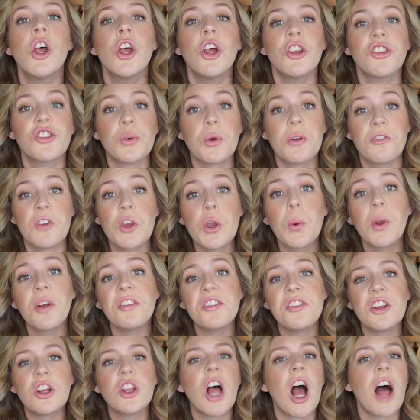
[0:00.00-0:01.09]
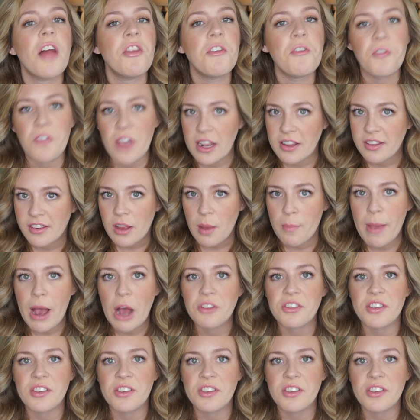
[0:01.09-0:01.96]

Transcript: So if you are still on the fence about